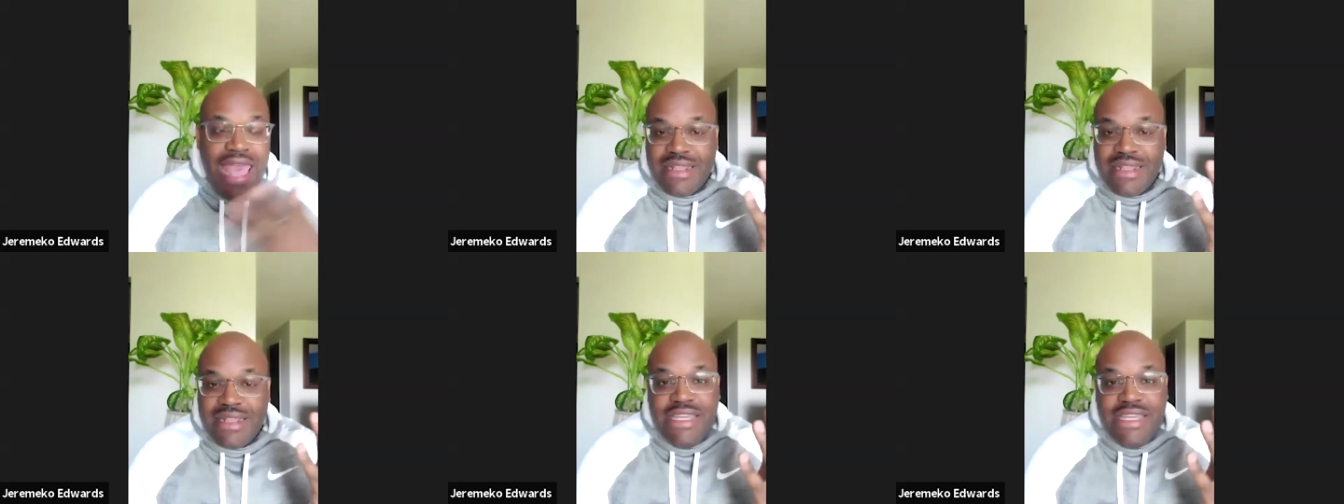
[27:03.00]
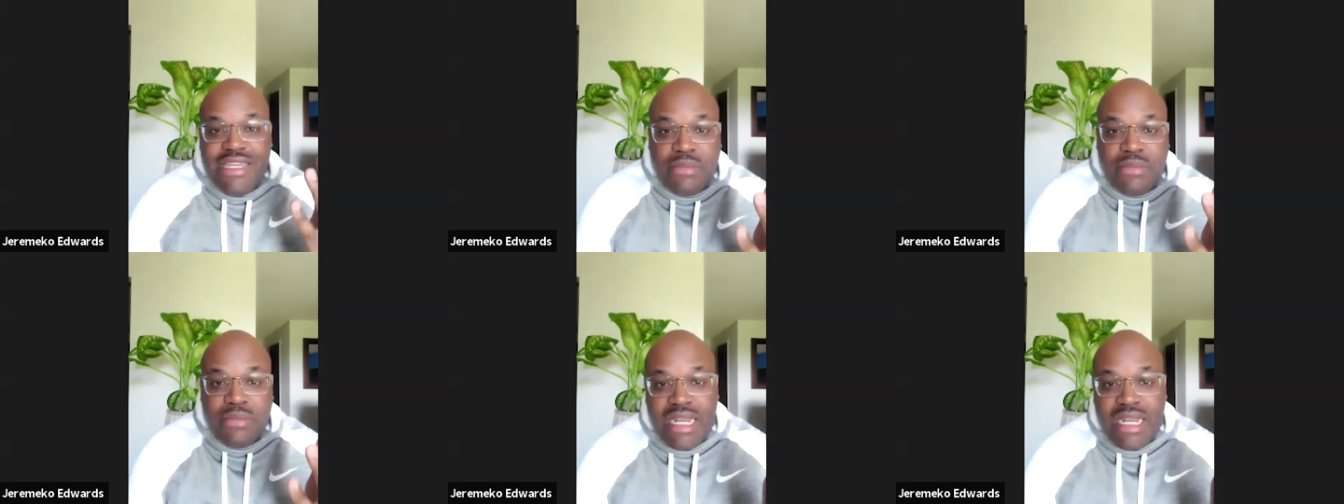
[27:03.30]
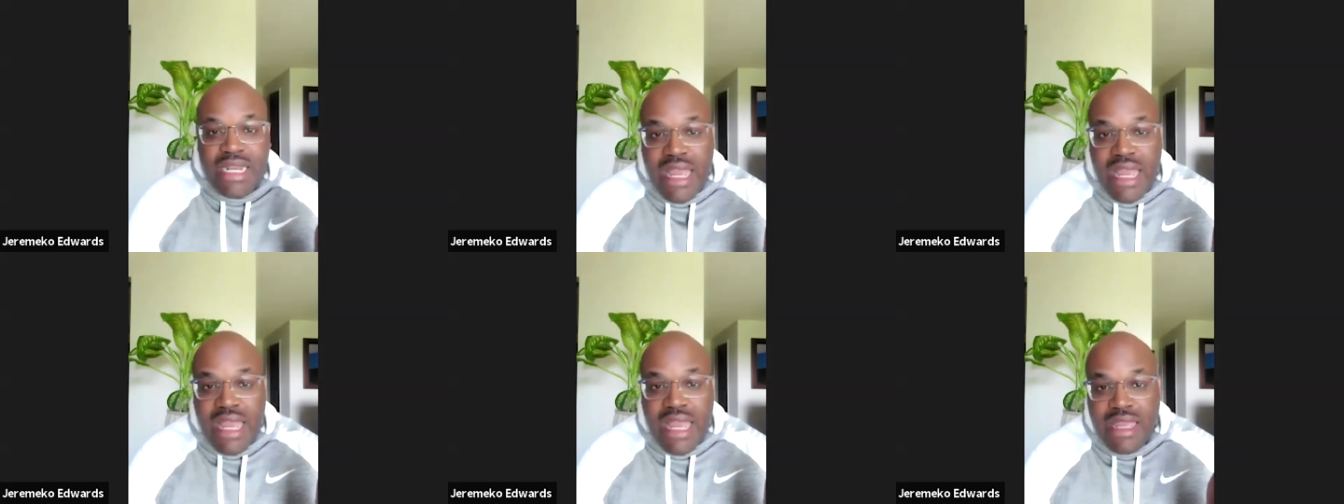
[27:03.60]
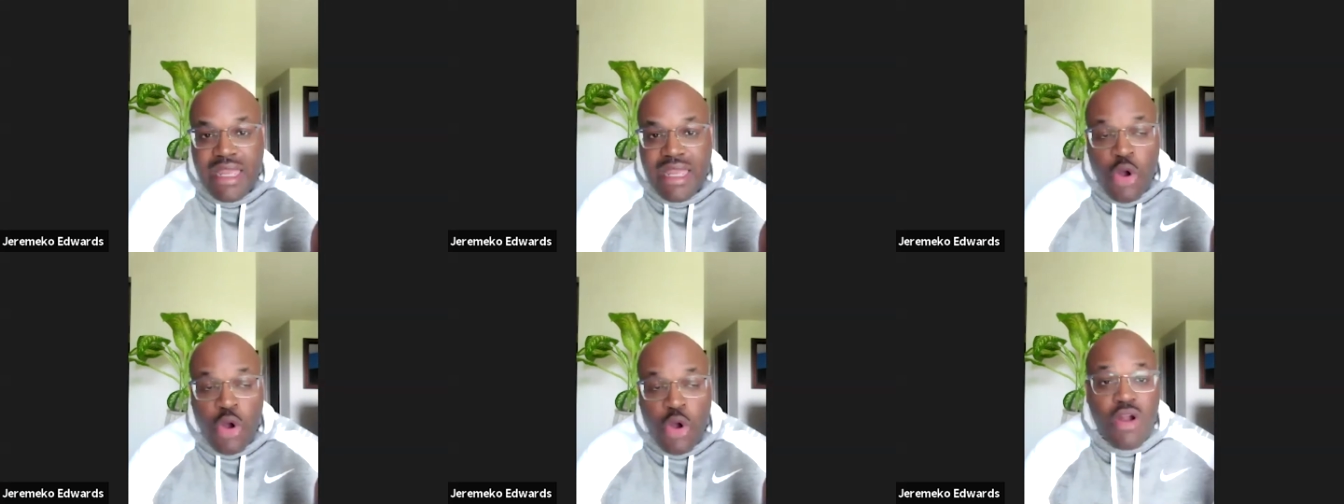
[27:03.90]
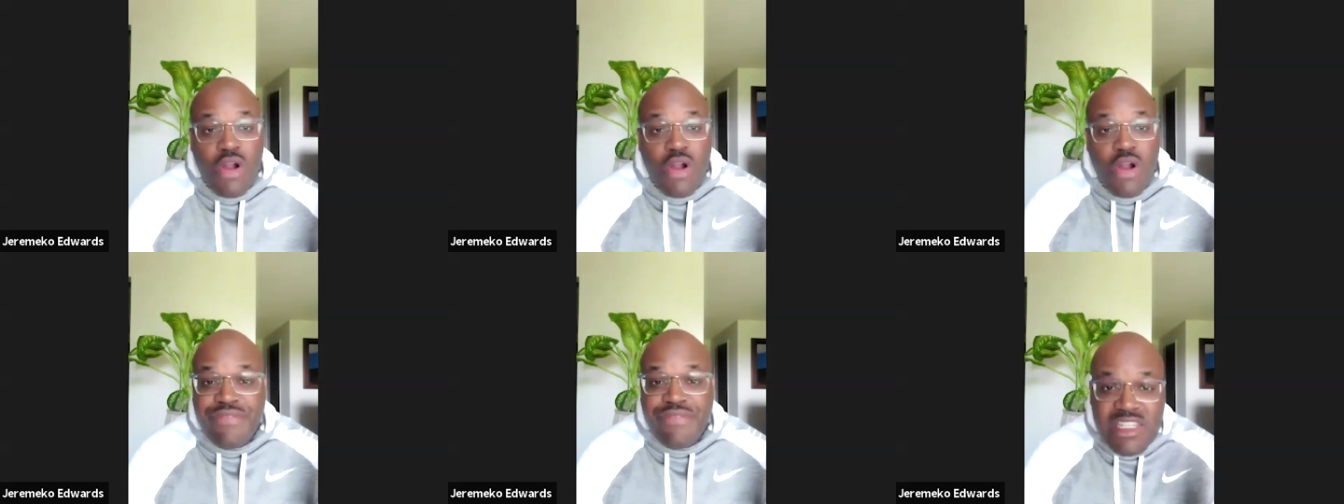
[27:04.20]
from na or
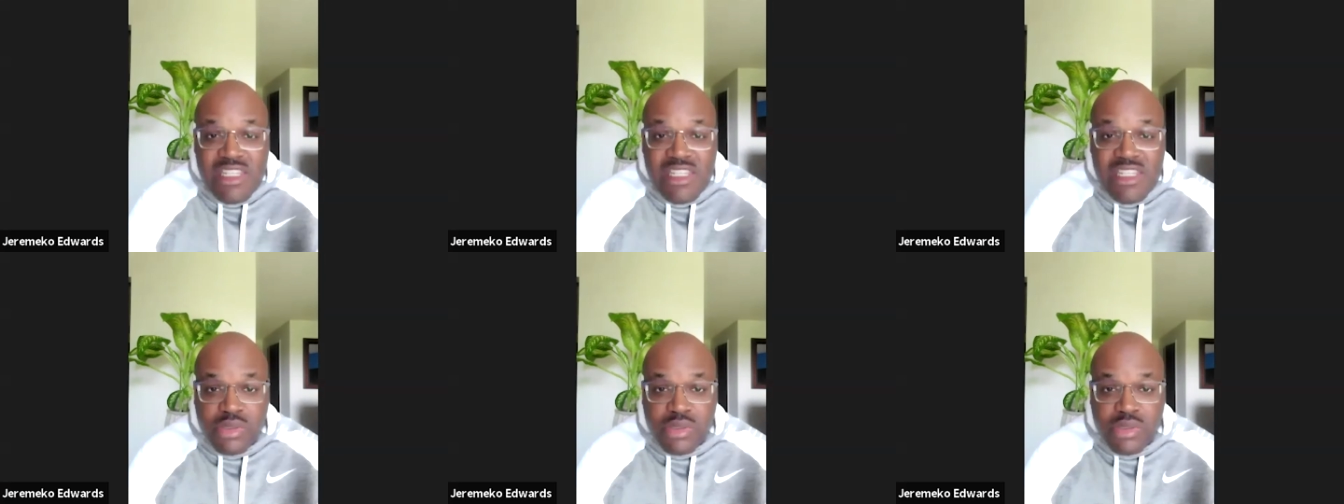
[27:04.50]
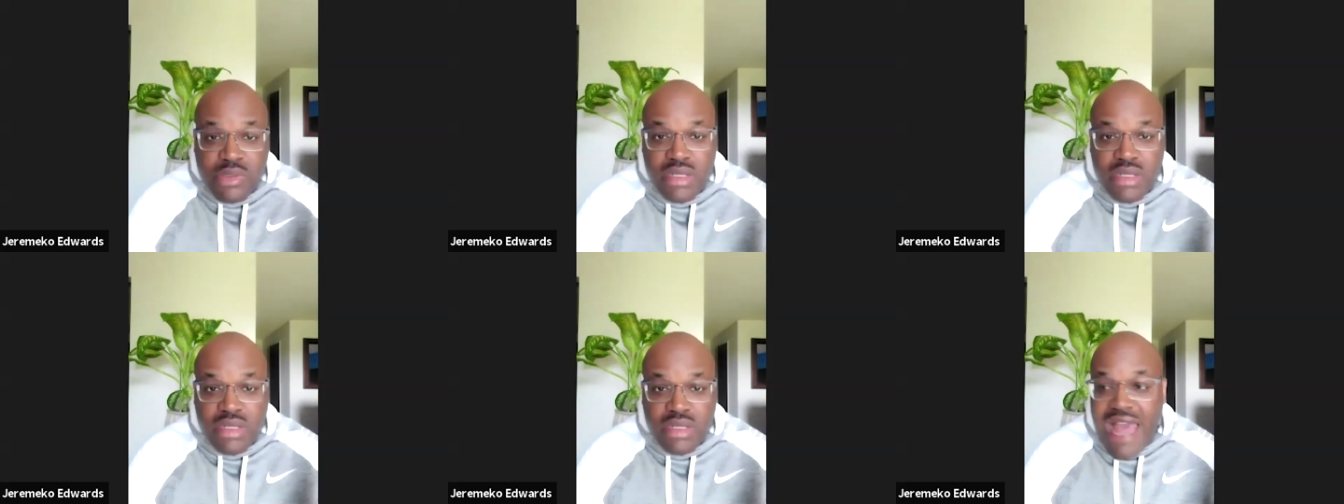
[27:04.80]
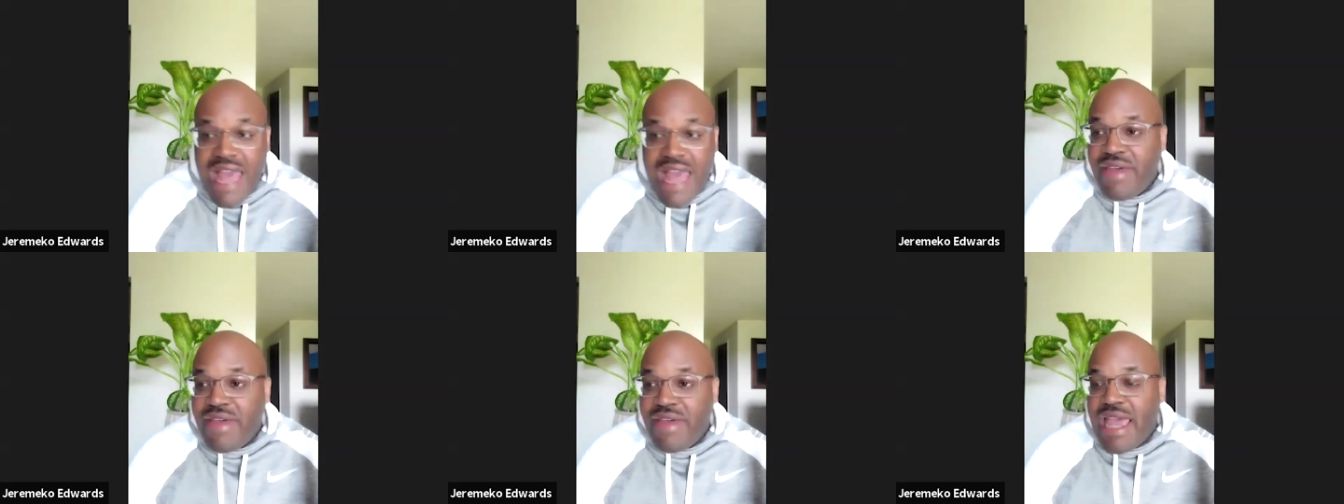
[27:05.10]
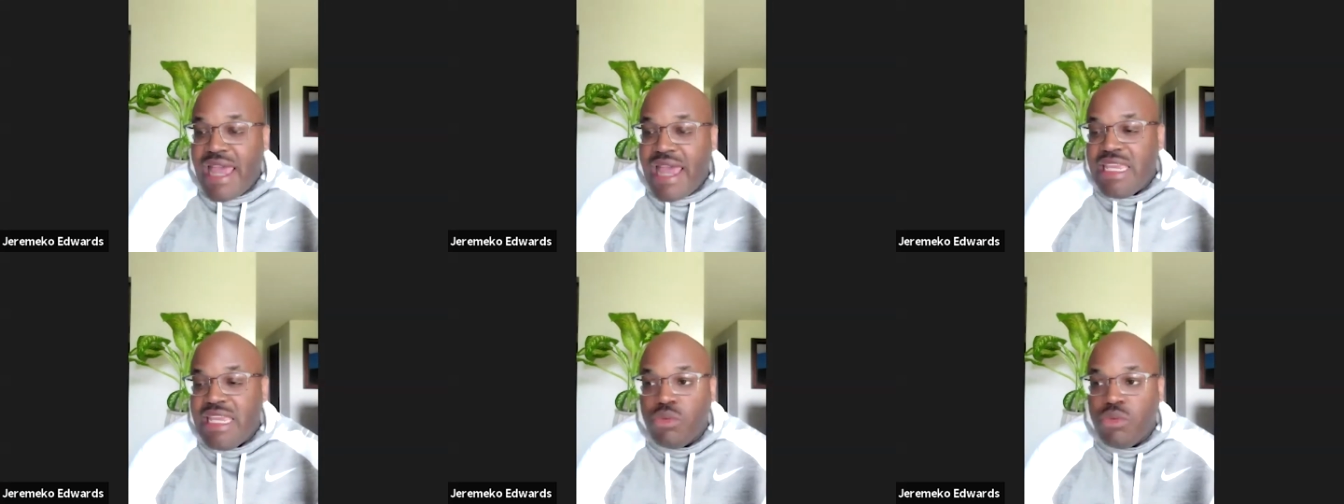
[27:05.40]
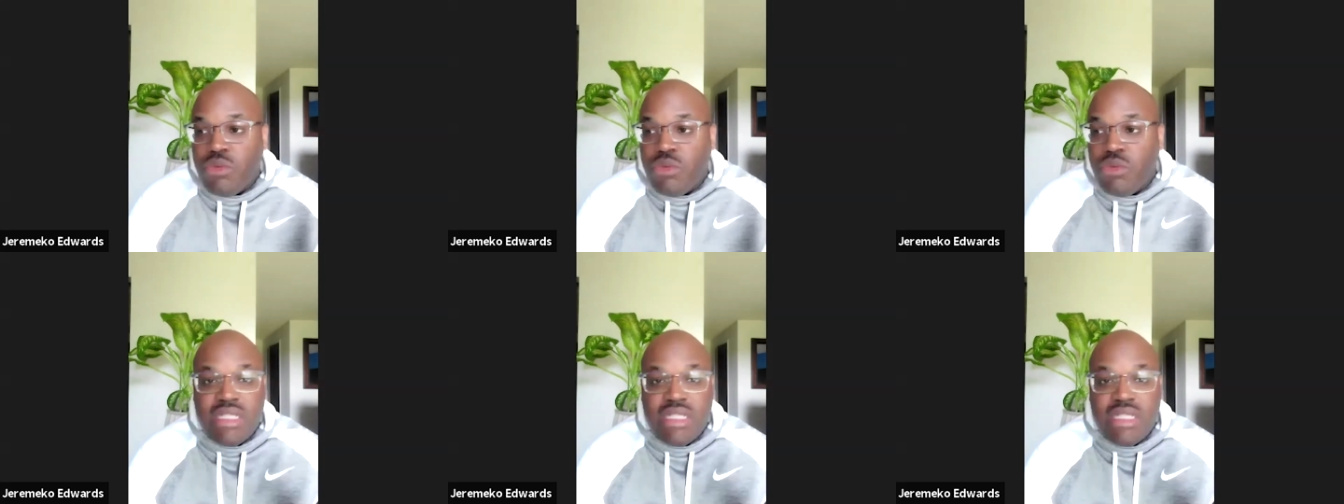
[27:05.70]
facebook i haven't had either one
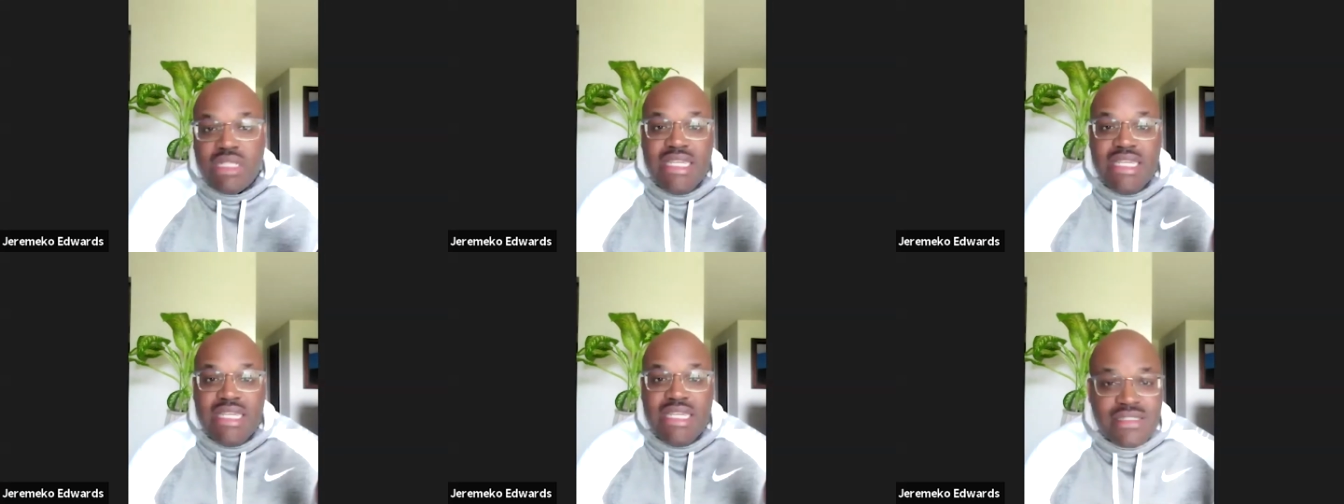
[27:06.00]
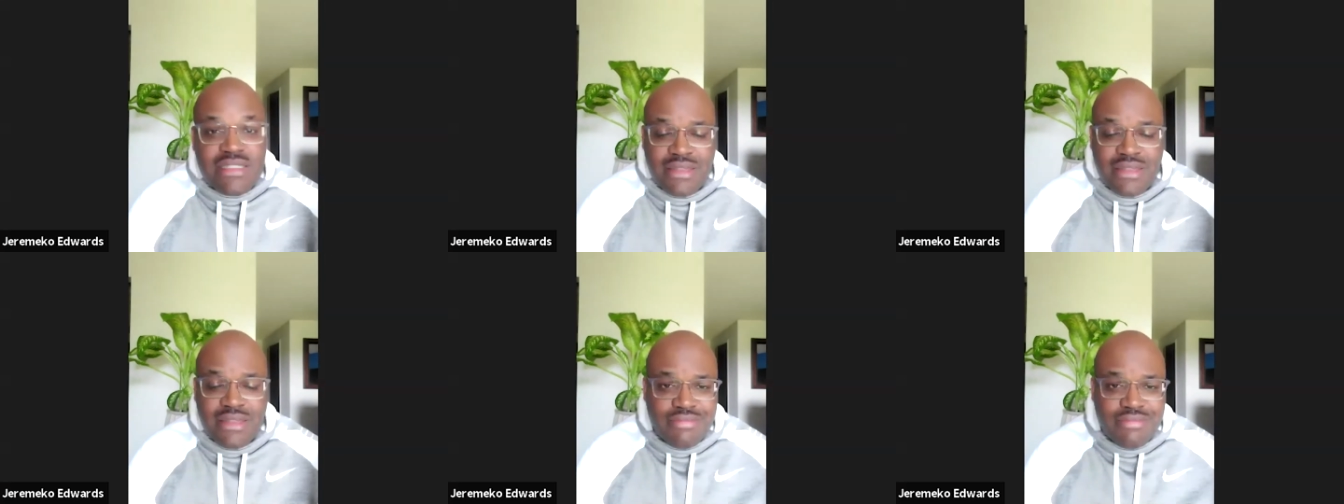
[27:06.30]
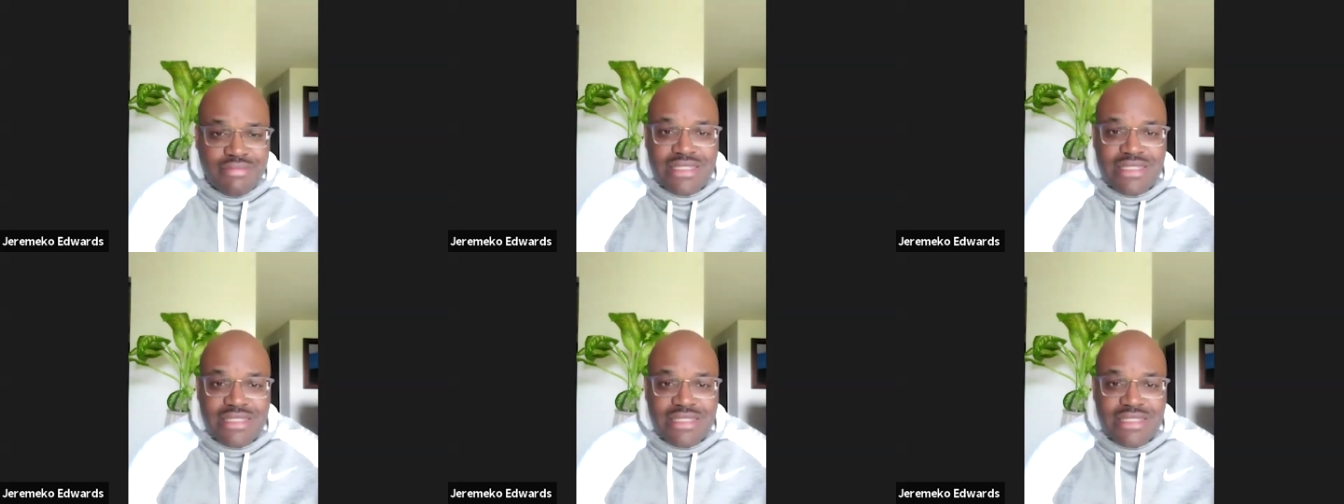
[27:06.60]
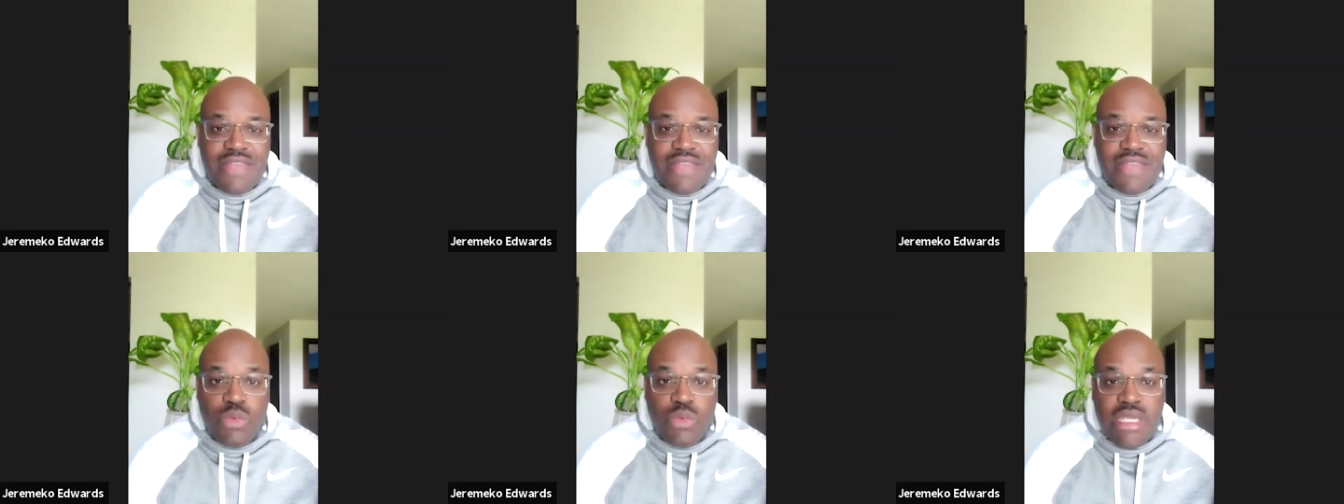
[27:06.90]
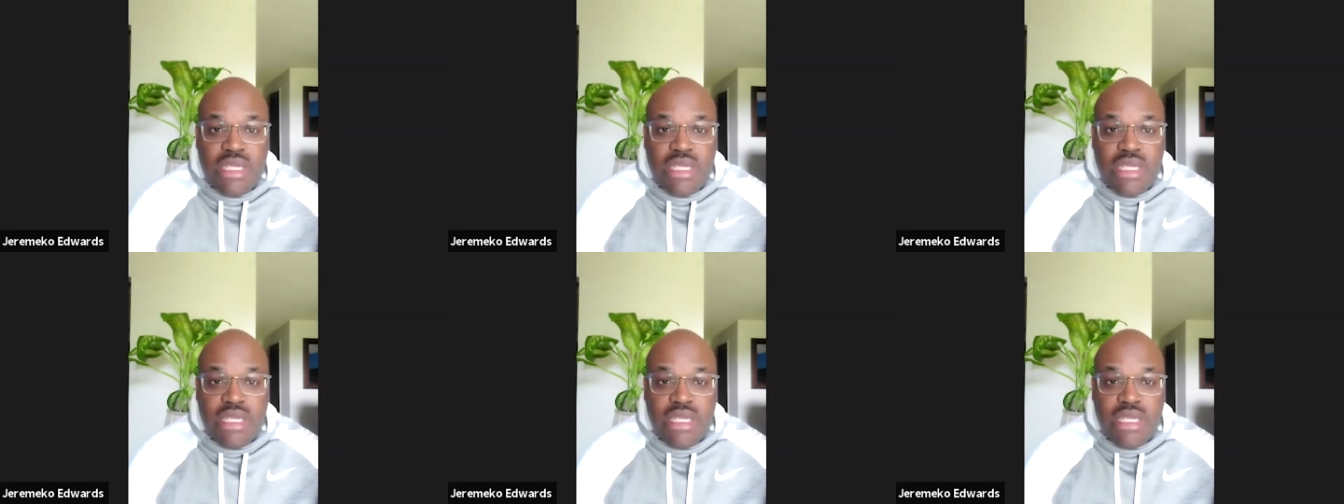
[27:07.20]
leads in like seven weeks